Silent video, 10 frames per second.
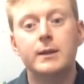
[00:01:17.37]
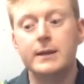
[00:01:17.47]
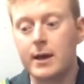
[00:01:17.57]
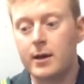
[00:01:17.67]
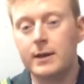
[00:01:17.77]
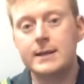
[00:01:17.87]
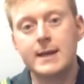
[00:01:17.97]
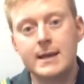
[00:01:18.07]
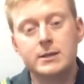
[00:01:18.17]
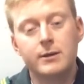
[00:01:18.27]
The early
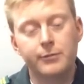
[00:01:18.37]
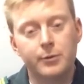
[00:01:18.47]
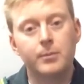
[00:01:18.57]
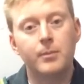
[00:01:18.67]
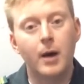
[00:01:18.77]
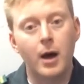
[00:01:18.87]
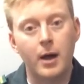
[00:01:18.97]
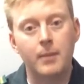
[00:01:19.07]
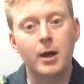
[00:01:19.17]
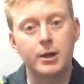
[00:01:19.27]
data from
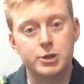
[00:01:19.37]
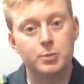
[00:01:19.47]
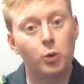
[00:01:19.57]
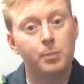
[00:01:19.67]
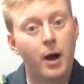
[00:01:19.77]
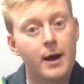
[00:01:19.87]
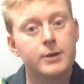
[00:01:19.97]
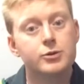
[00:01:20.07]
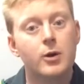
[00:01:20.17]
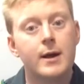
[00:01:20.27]
um, a small
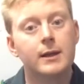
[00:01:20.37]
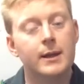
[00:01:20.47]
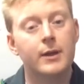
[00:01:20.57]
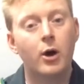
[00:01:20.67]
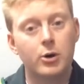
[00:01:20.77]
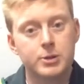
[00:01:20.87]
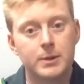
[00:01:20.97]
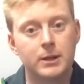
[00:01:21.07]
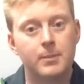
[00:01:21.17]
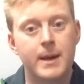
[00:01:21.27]
pilot trial and the
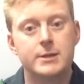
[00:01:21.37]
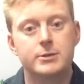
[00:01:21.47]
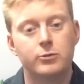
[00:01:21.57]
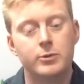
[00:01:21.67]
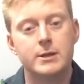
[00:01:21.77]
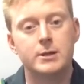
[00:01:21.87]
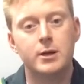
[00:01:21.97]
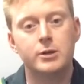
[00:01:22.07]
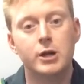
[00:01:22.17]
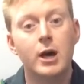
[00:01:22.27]
hospital-based
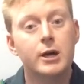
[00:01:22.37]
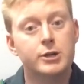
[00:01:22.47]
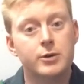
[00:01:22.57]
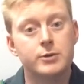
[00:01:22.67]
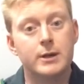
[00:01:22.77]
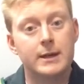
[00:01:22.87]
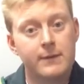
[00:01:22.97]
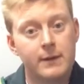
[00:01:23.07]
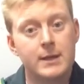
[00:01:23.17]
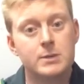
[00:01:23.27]
research shows that
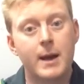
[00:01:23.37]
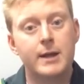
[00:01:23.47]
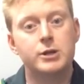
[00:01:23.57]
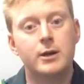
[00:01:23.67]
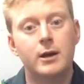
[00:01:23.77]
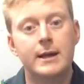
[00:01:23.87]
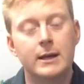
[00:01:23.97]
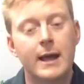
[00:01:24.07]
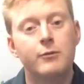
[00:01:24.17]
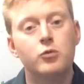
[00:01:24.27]
giving this patch early
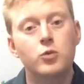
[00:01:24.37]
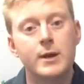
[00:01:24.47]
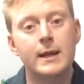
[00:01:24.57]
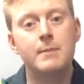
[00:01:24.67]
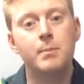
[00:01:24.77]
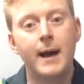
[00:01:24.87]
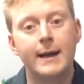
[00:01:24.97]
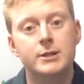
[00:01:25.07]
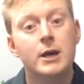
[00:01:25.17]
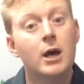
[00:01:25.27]
can have a real
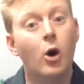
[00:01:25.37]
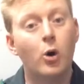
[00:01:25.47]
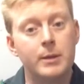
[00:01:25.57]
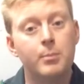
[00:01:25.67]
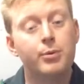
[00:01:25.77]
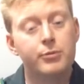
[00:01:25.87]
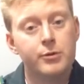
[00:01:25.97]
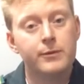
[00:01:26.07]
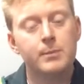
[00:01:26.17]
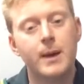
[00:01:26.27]
impact on
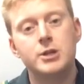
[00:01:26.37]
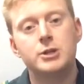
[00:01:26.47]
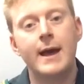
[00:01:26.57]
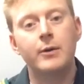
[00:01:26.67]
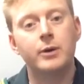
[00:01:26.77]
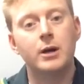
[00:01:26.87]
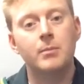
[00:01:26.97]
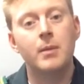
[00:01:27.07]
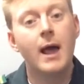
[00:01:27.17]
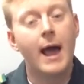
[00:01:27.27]
improving patient
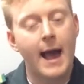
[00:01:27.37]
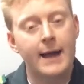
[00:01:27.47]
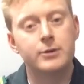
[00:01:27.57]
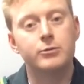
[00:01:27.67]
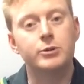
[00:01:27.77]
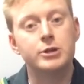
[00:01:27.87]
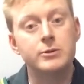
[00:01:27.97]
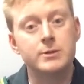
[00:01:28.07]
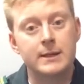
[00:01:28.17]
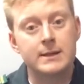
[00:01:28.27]
outcome and
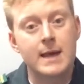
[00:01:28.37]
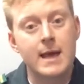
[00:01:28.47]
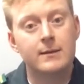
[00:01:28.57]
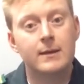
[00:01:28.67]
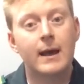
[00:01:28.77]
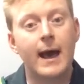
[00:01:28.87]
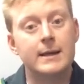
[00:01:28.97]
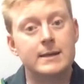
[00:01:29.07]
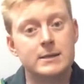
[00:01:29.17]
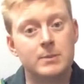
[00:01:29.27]
reducing death
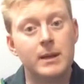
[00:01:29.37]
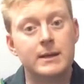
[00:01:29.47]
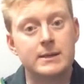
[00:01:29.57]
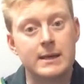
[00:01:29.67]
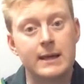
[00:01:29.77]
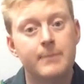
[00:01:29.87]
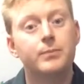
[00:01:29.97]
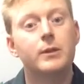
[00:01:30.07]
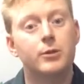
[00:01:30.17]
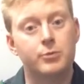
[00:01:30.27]
and disability
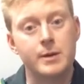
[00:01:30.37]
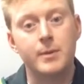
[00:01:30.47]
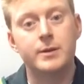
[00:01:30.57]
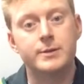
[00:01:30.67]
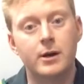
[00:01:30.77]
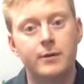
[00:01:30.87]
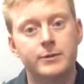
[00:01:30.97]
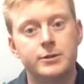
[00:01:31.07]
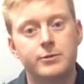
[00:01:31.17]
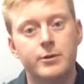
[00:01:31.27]
three months
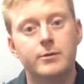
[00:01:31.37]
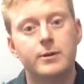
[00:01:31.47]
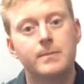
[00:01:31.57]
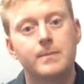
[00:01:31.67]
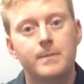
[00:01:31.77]
after stroke.